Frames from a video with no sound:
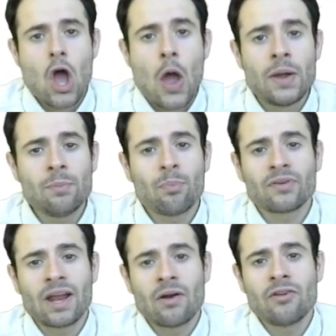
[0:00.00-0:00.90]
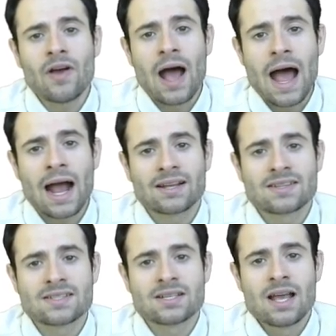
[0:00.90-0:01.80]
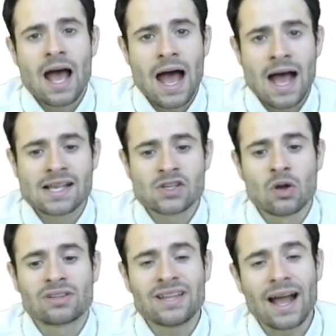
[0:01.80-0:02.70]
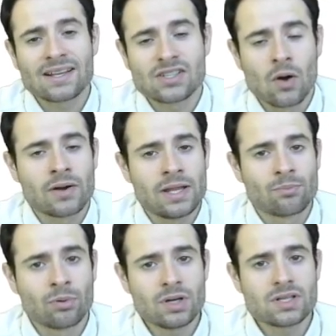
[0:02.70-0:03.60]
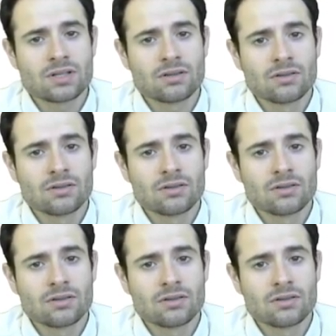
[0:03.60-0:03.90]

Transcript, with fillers: An import tariff acts as a tax on imports.